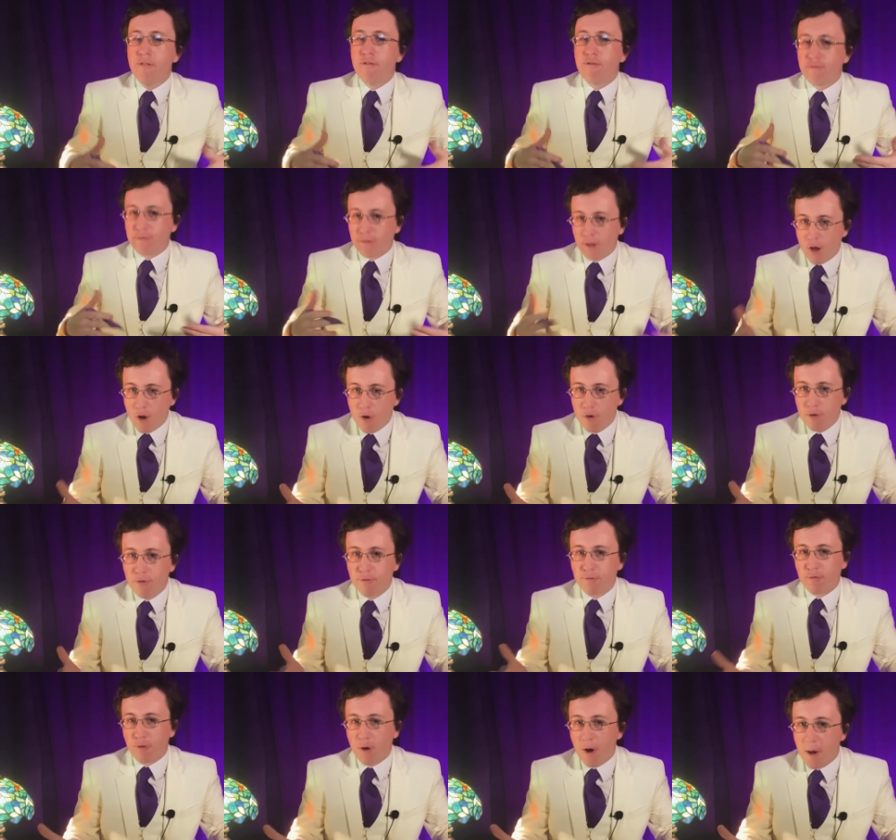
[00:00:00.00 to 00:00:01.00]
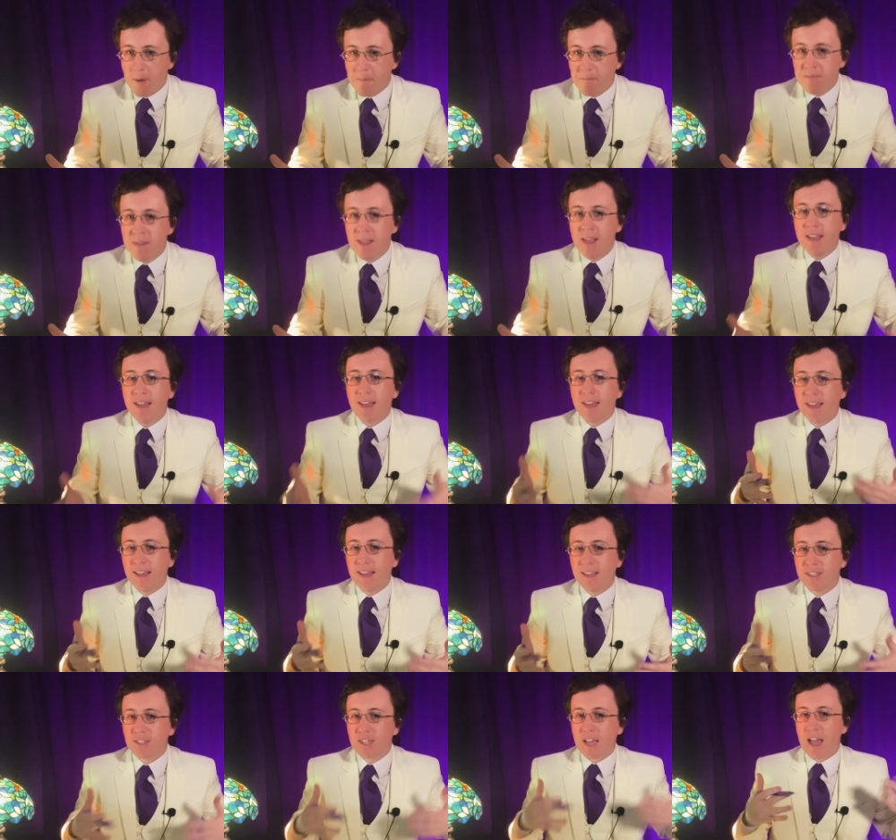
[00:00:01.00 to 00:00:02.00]
flowed from
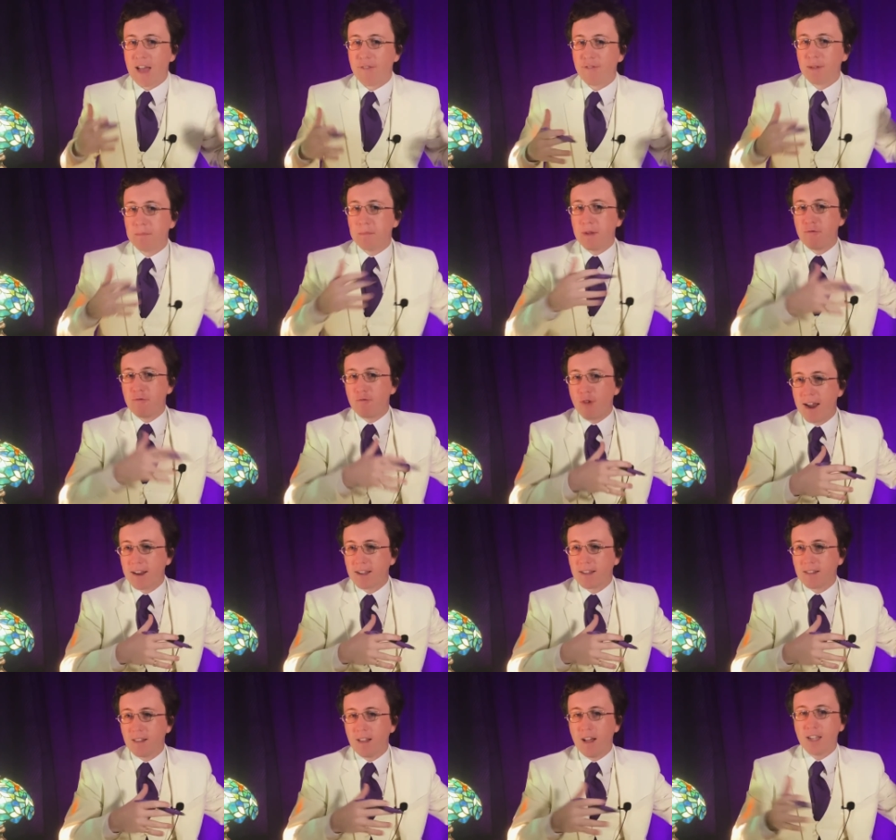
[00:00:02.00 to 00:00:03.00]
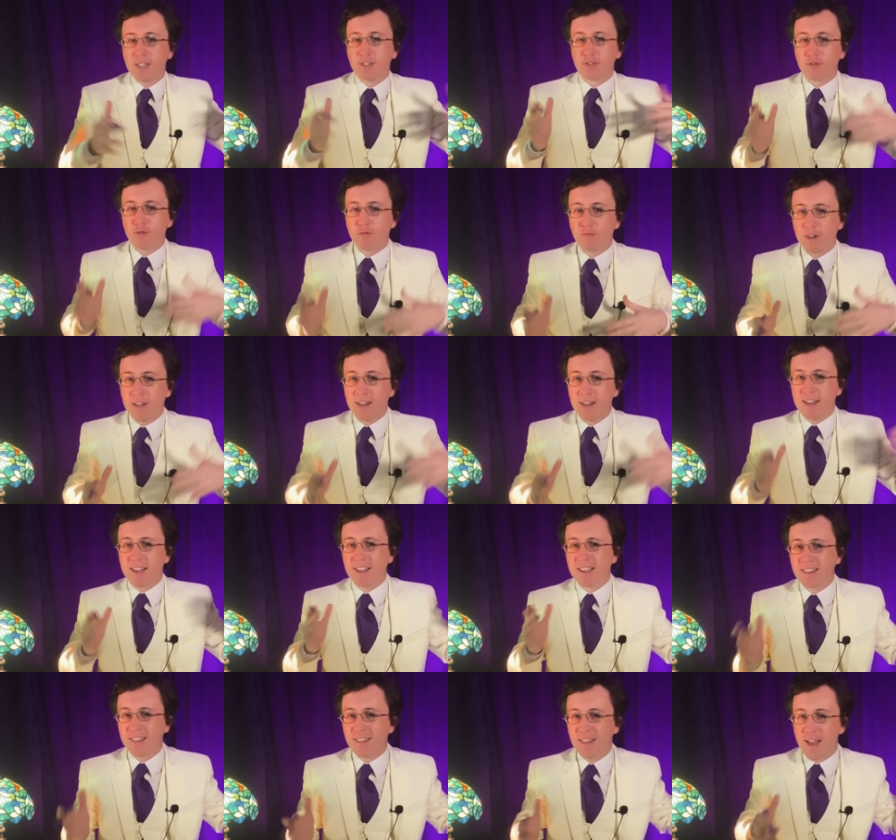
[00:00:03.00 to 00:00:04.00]
his having been radicalized through
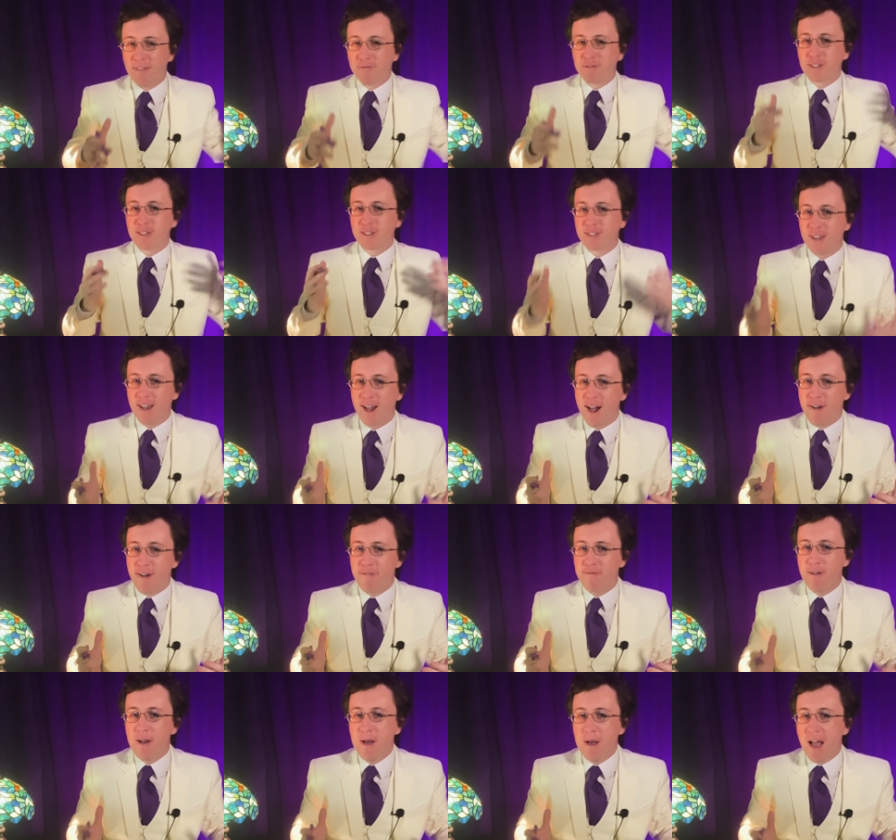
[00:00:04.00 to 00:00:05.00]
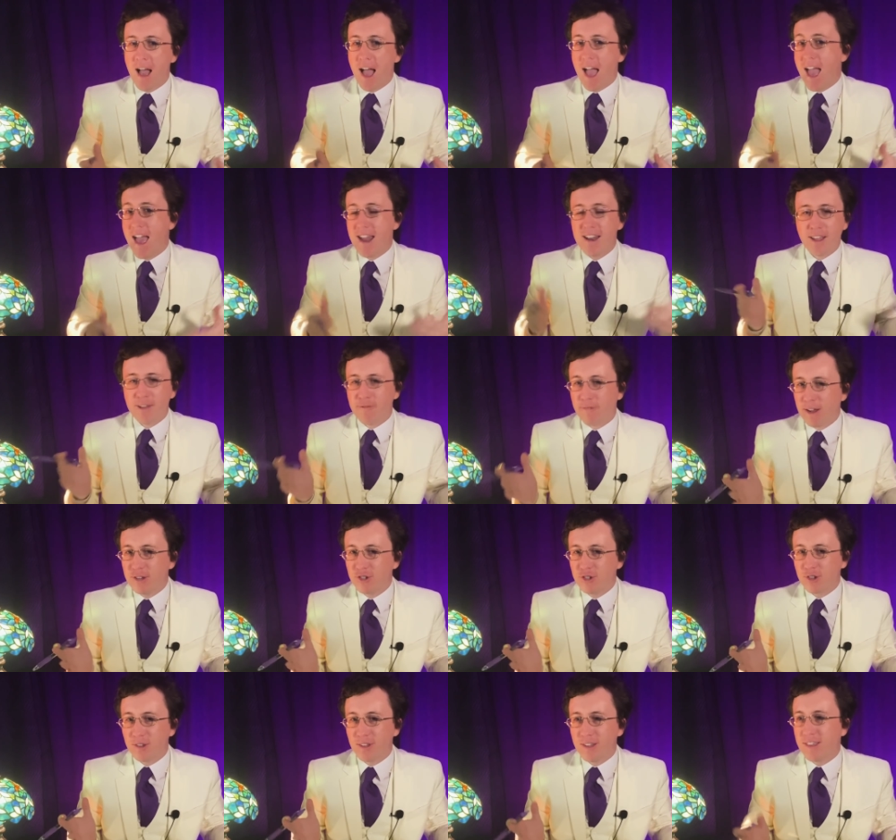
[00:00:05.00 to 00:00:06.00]
reading left stuff, and
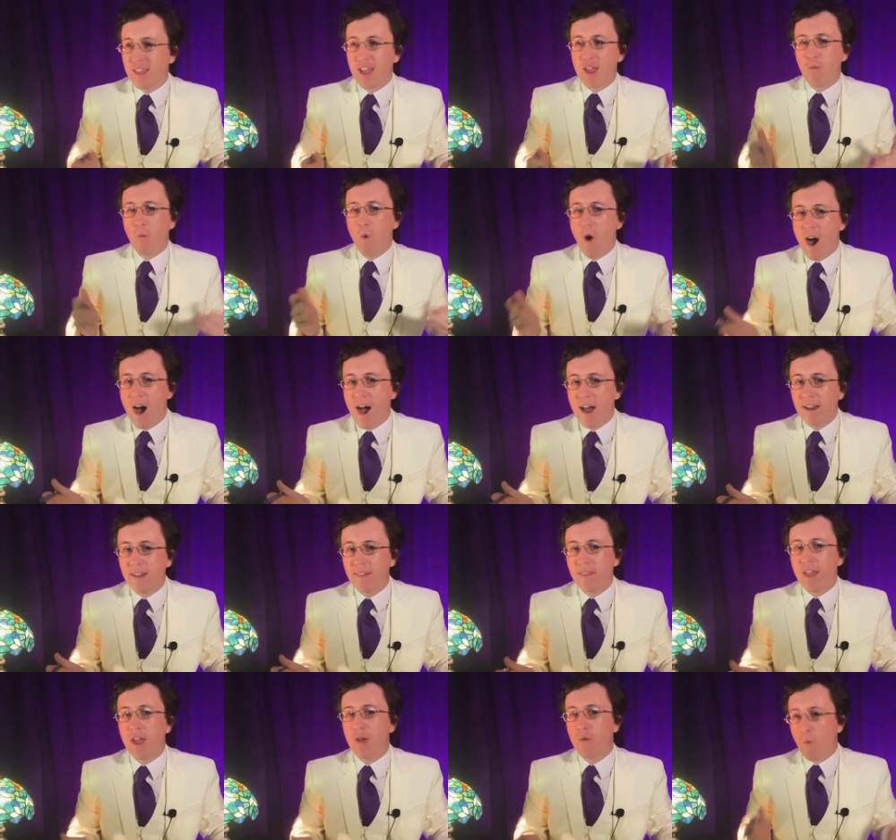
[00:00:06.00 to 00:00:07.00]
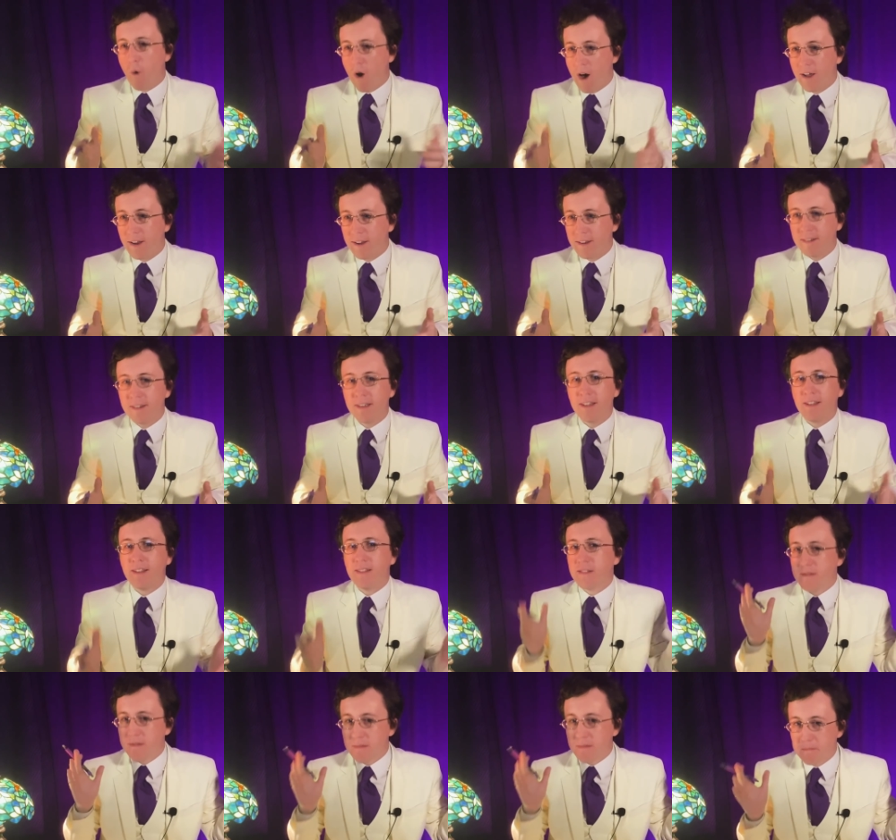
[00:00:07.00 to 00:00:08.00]
eventually they won
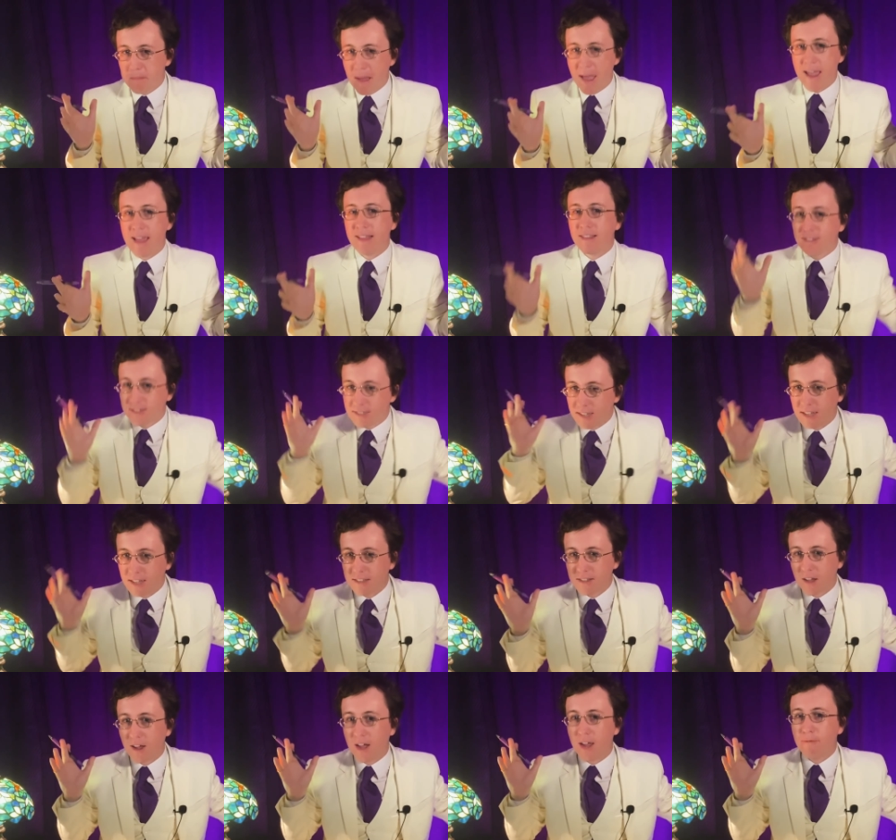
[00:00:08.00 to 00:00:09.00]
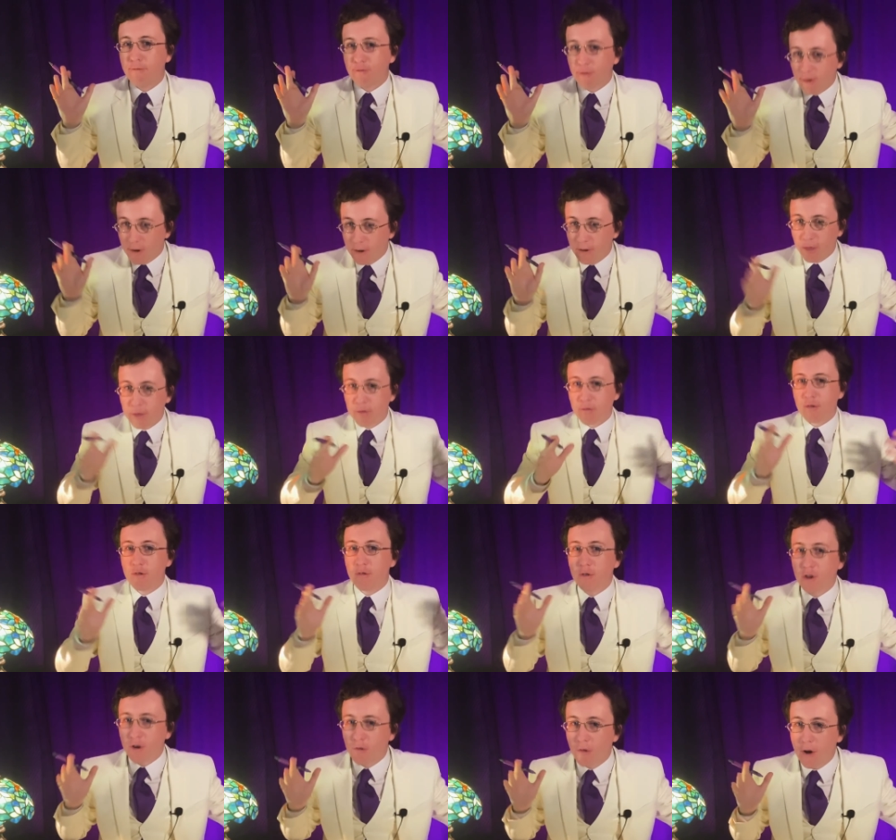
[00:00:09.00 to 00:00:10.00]
paid sick time
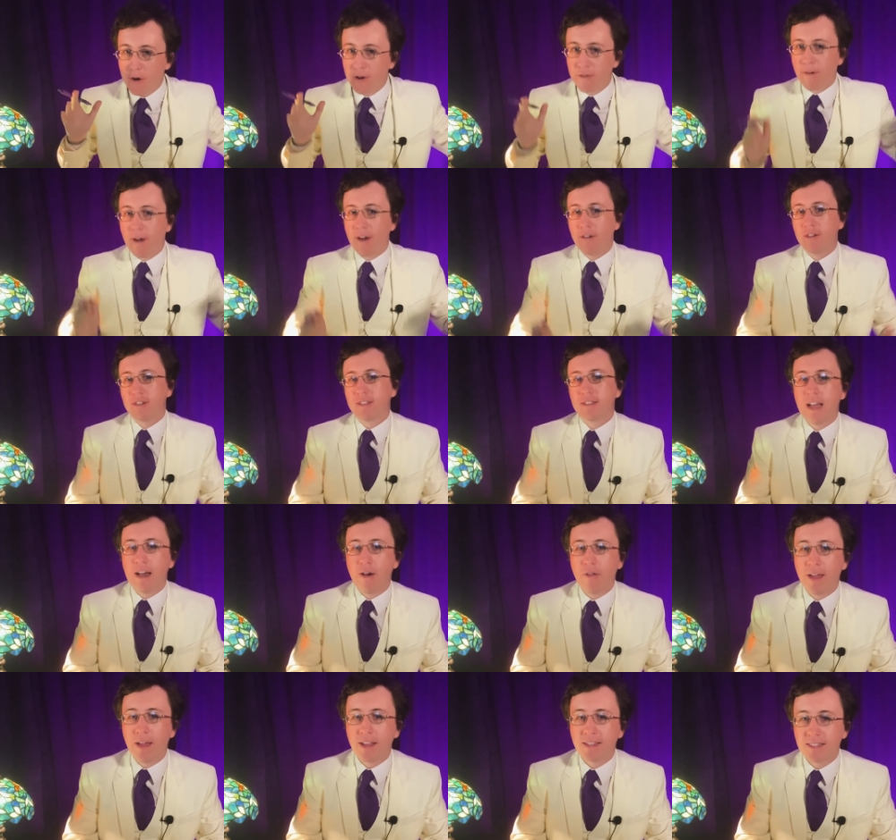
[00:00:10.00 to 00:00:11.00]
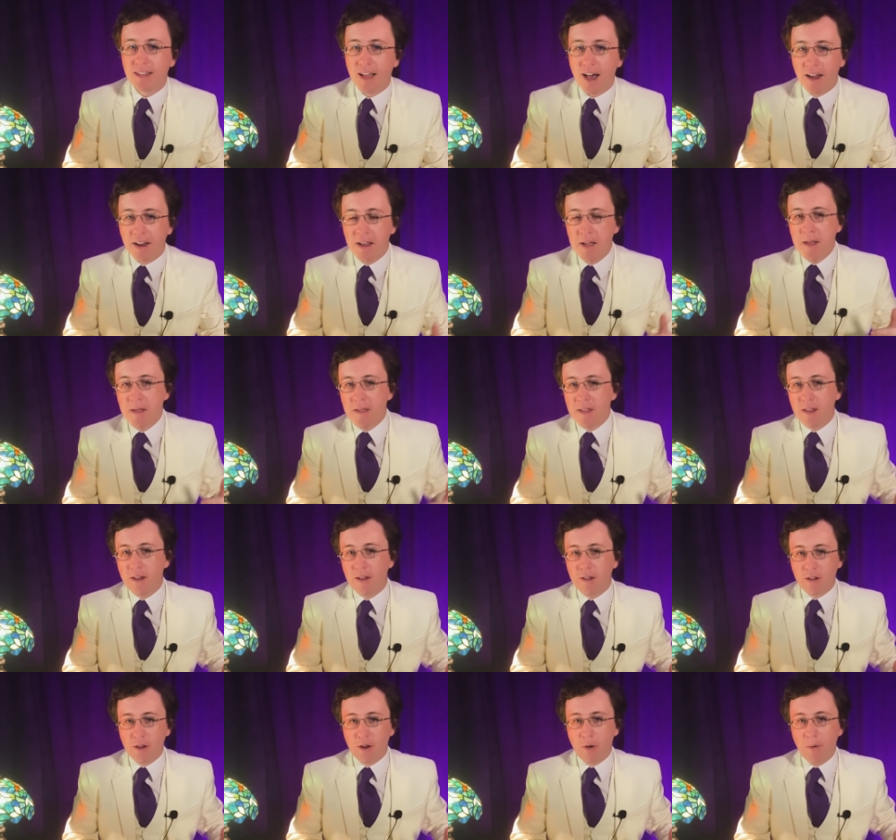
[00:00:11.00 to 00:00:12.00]
through coronavirus. Now that's not
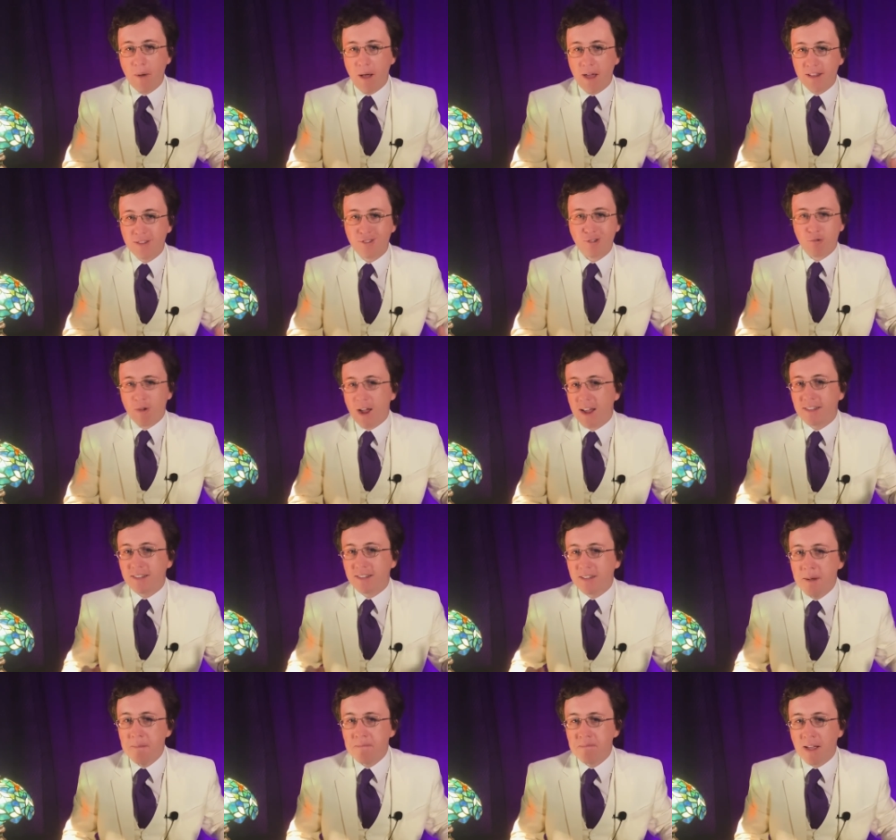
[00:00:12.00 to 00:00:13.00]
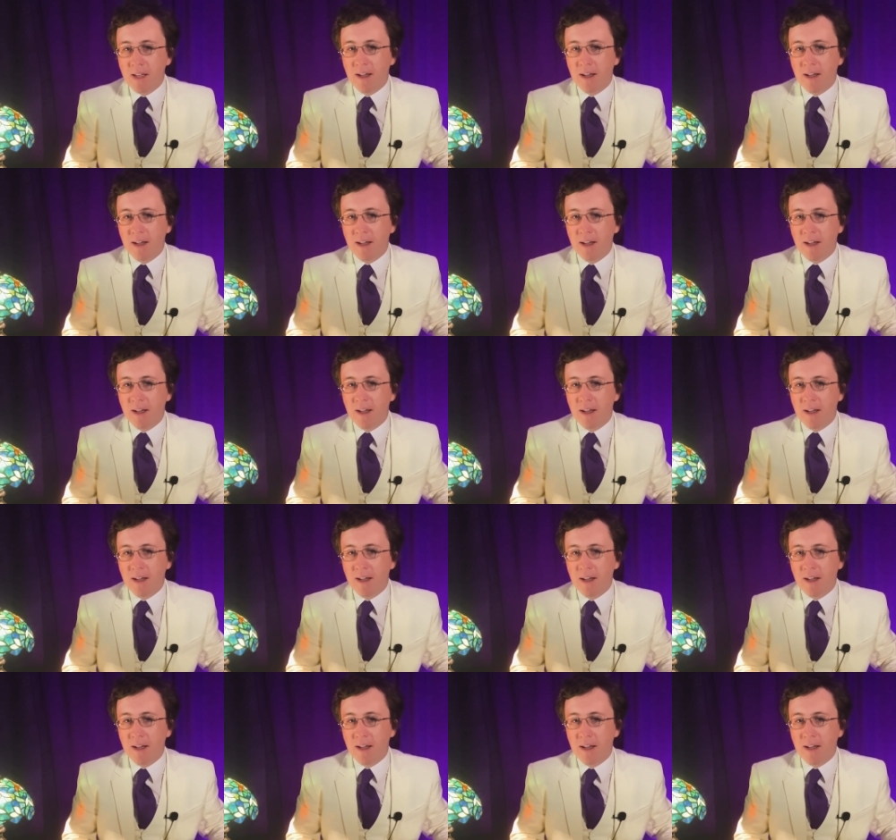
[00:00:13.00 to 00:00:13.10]
a direct